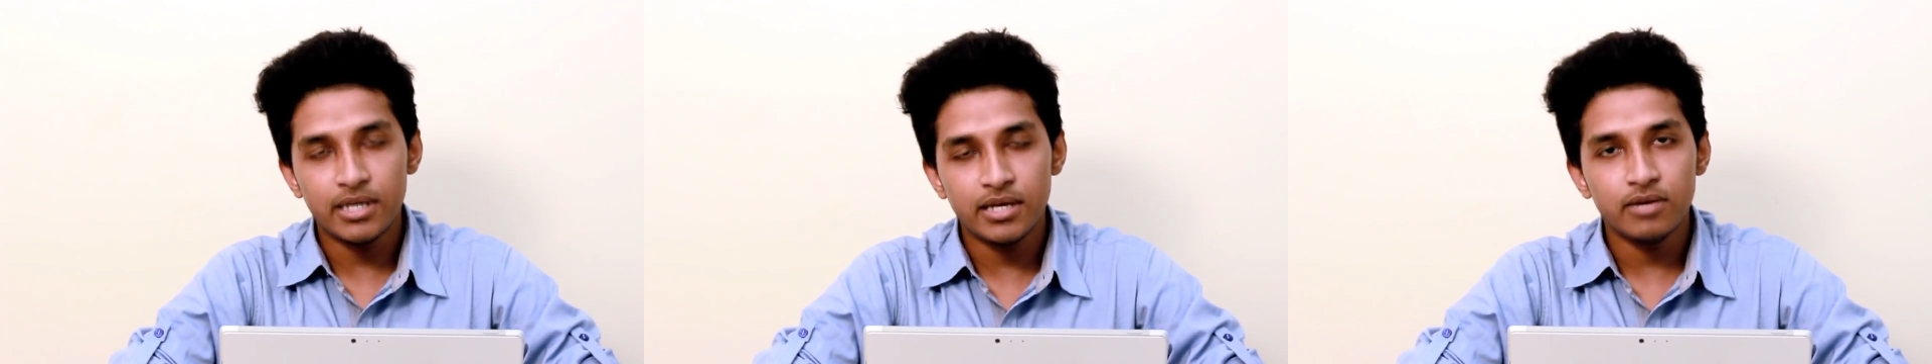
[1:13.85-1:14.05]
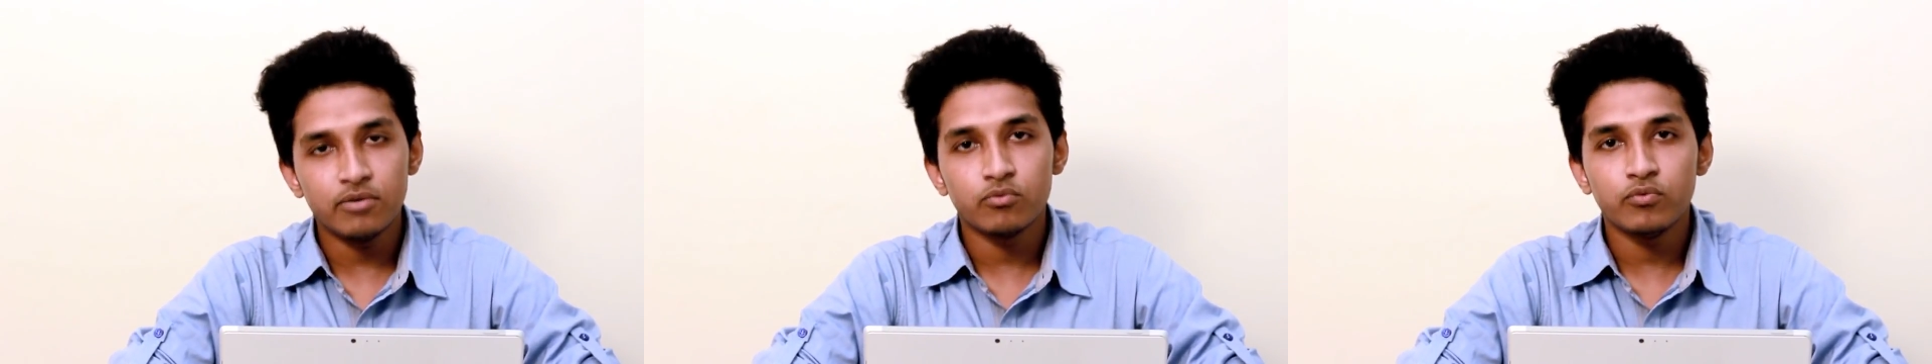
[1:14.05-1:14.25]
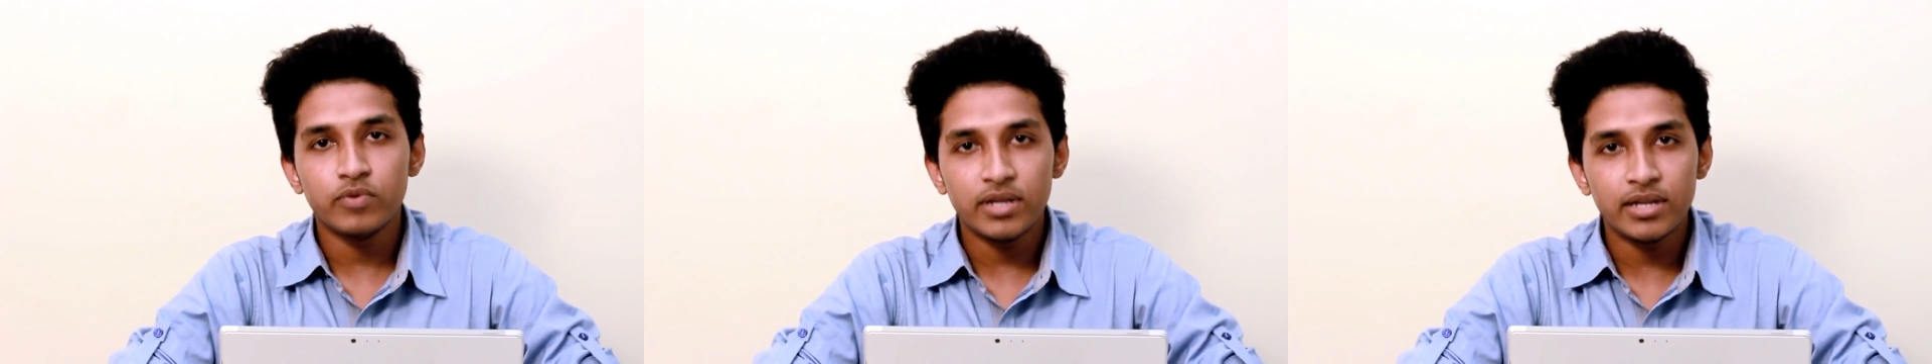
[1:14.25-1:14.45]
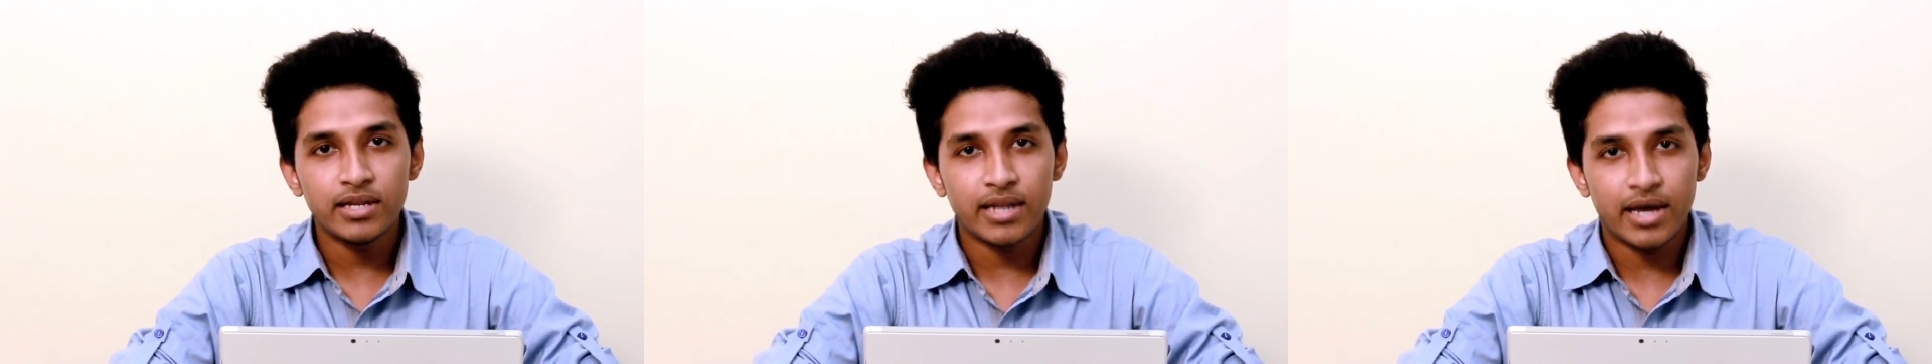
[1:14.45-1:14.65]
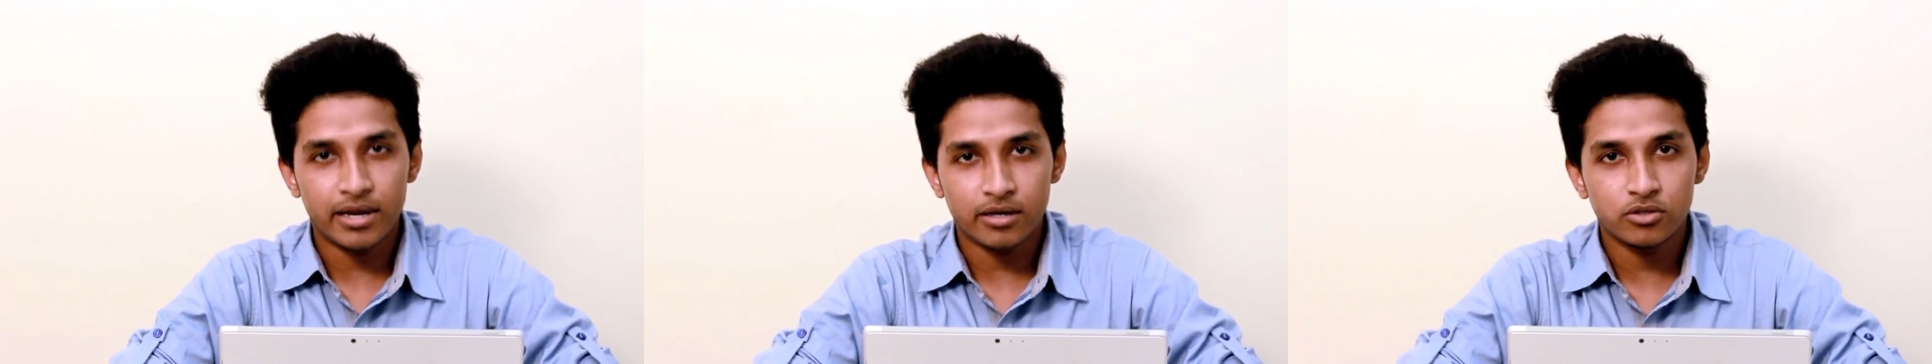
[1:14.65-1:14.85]
he
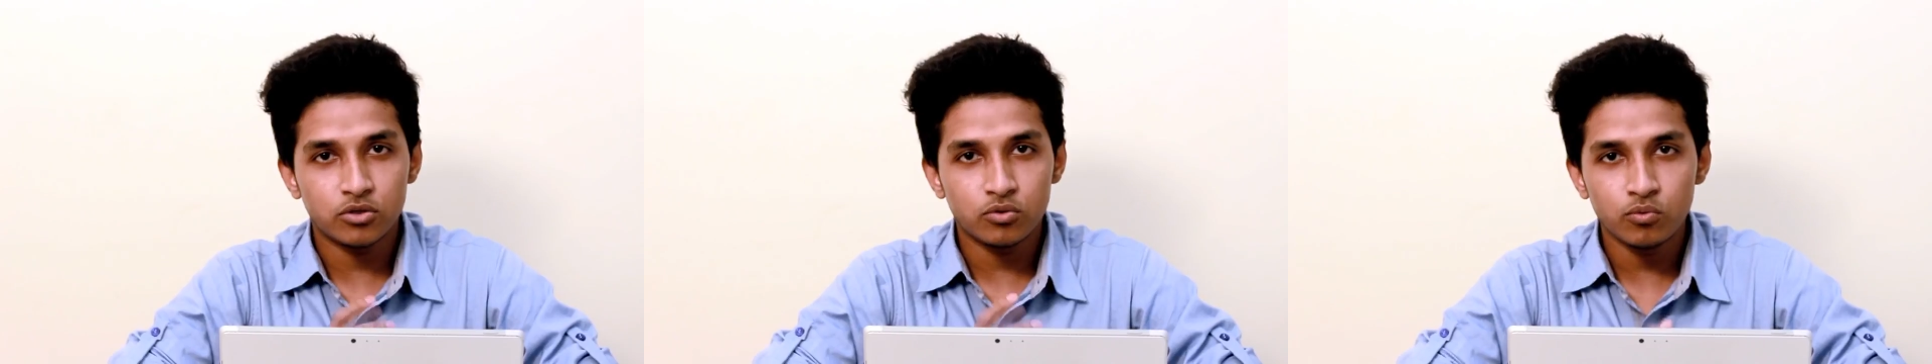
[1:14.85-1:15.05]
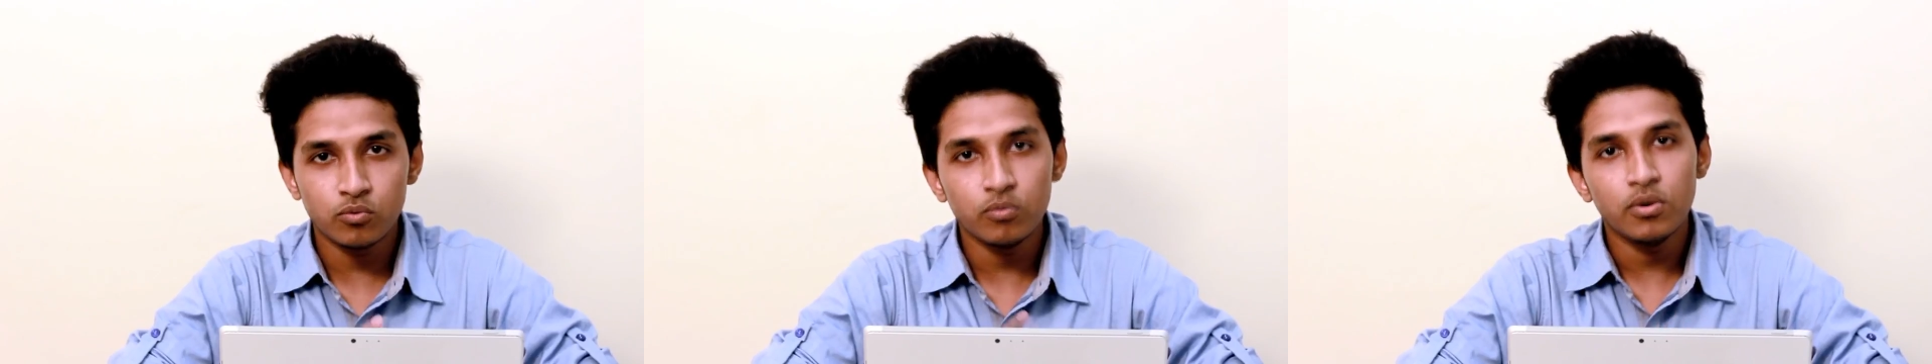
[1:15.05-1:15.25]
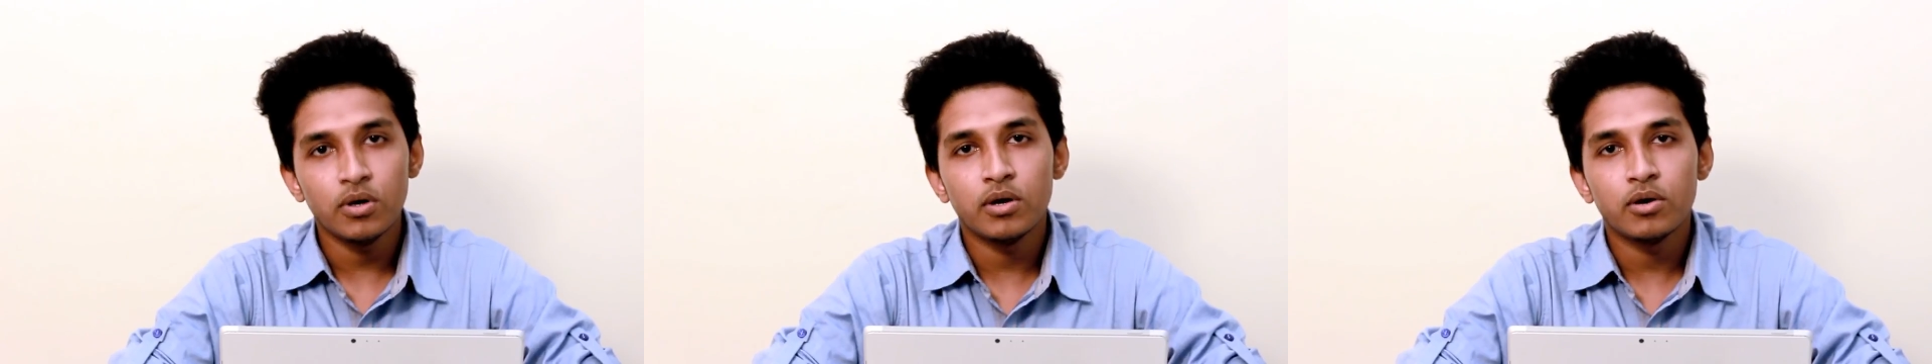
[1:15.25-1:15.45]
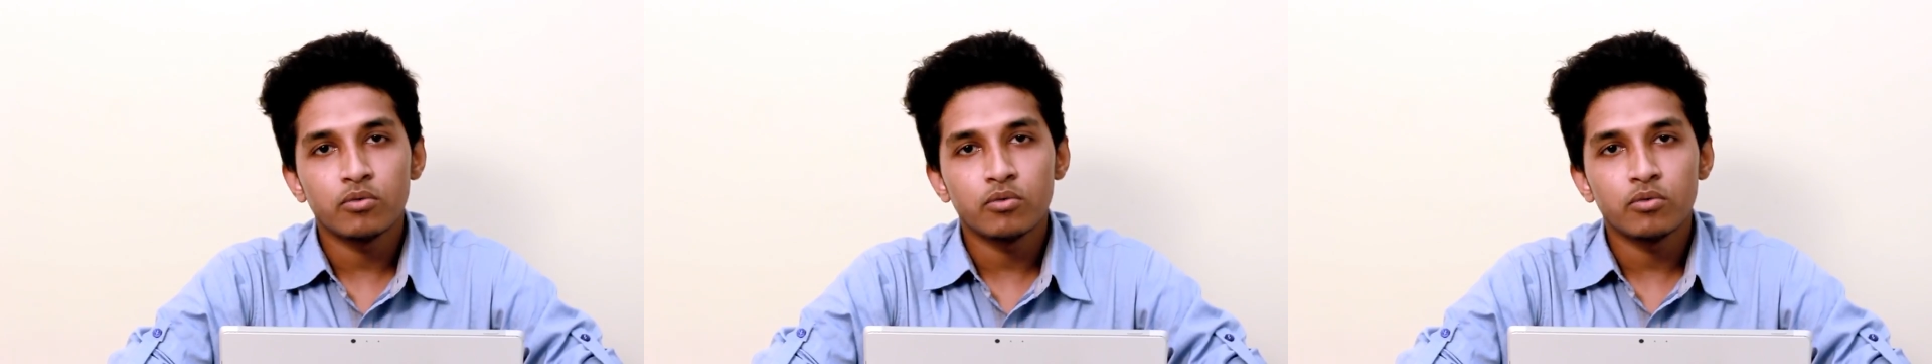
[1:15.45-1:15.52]
really liked two